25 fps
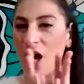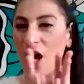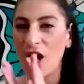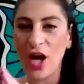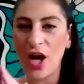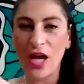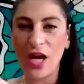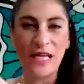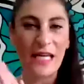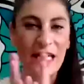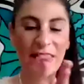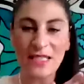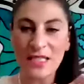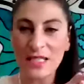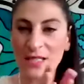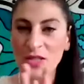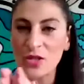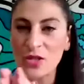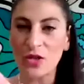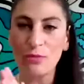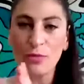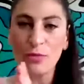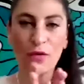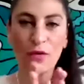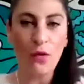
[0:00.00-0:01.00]
I need to
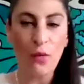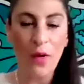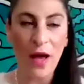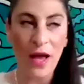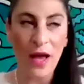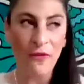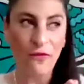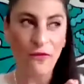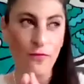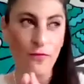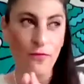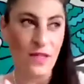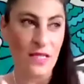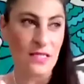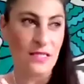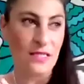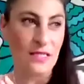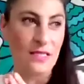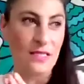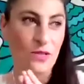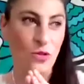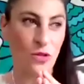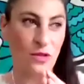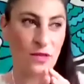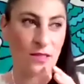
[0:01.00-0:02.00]
sort of move away from this
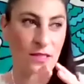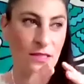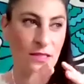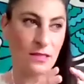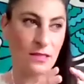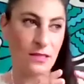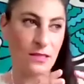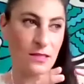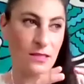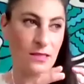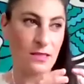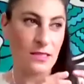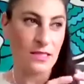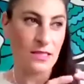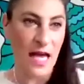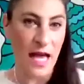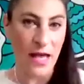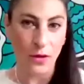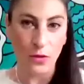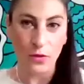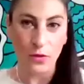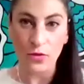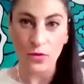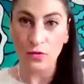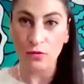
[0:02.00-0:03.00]
sort of
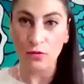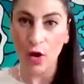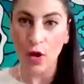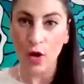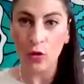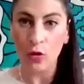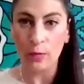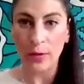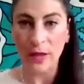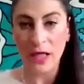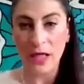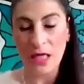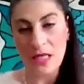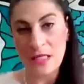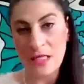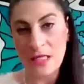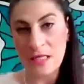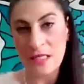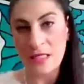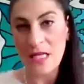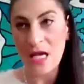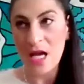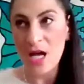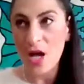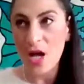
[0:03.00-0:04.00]
sales role,
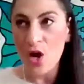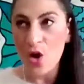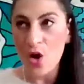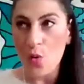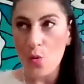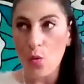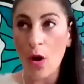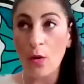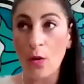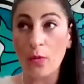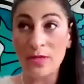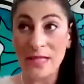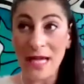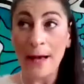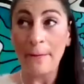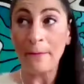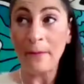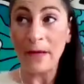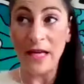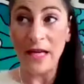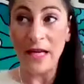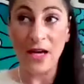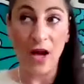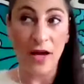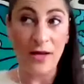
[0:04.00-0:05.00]
because what was
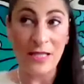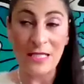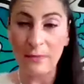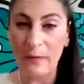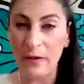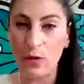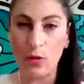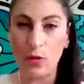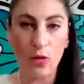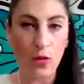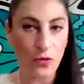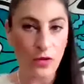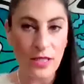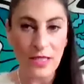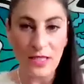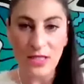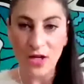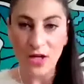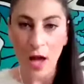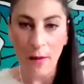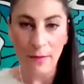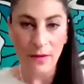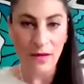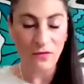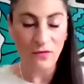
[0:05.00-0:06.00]
happening, I spent all this
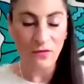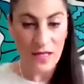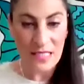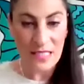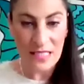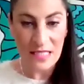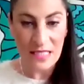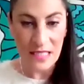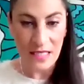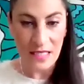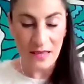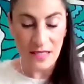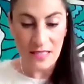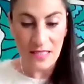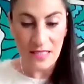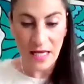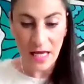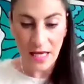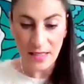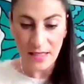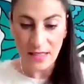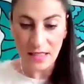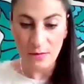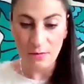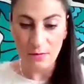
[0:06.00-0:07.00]
time investing in this
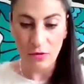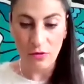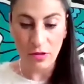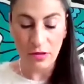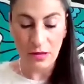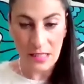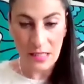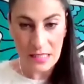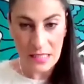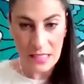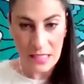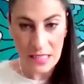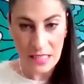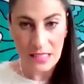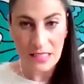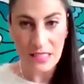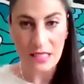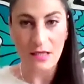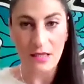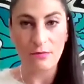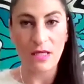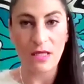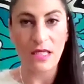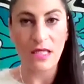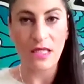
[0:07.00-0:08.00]
customer and listening to
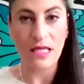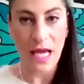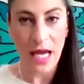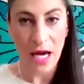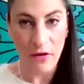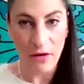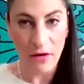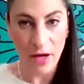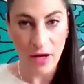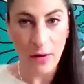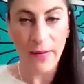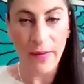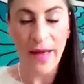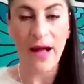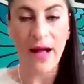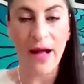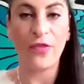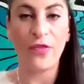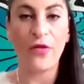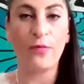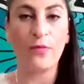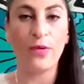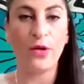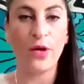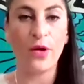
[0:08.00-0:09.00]
them and caring about
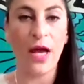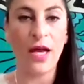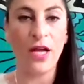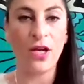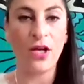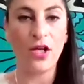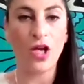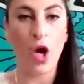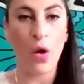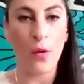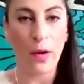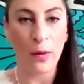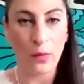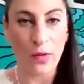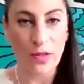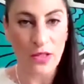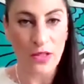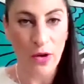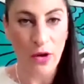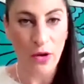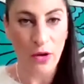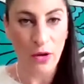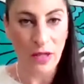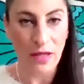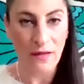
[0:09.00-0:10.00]
them and knowing what's
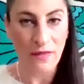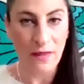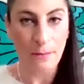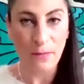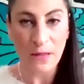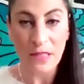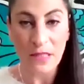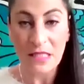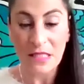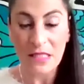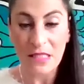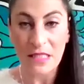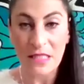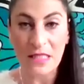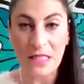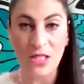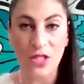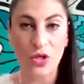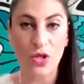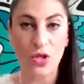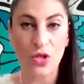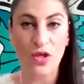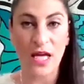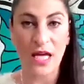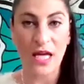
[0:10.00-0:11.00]
going on in their business,
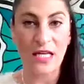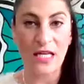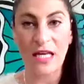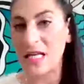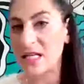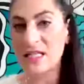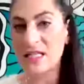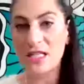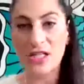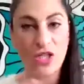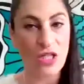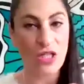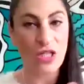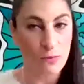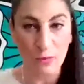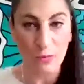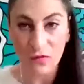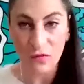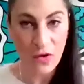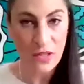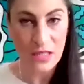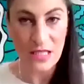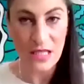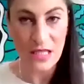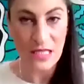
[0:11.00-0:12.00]
to then need to just move
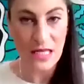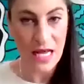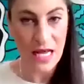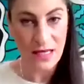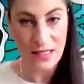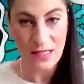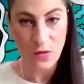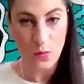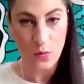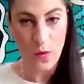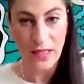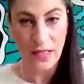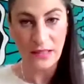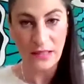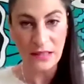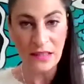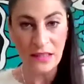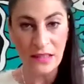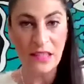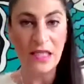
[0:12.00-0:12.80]
on to the next one.